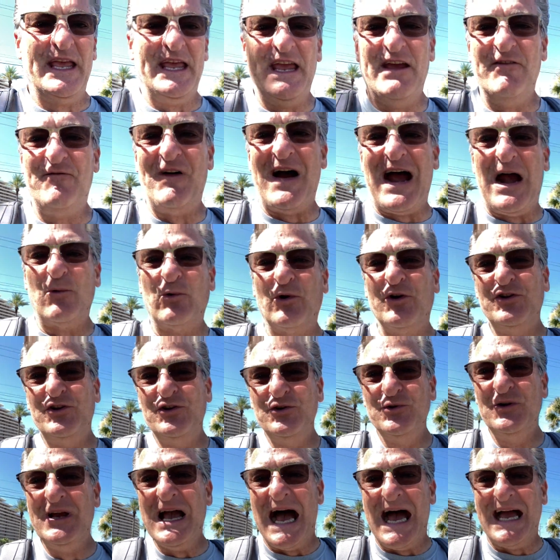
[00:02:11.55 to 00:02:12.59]
If I were
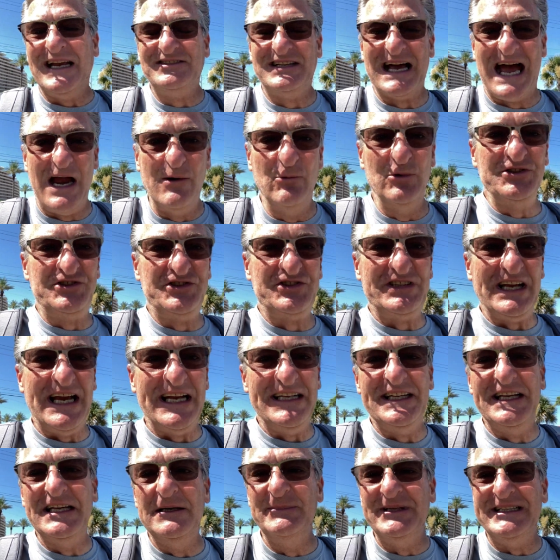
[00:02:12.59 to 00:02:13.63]
you guys, I would
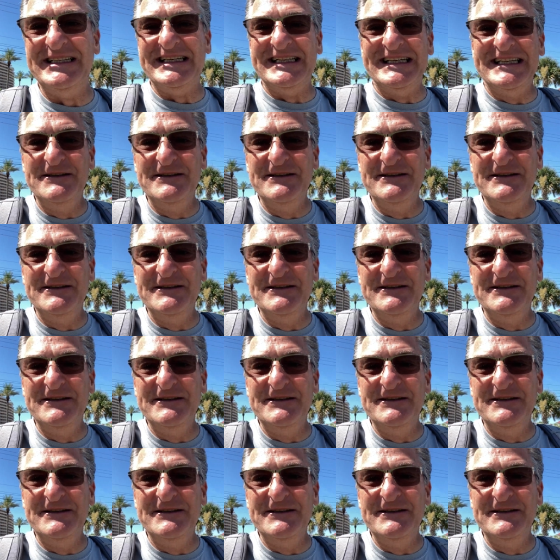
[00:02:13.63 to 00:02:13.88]
send him an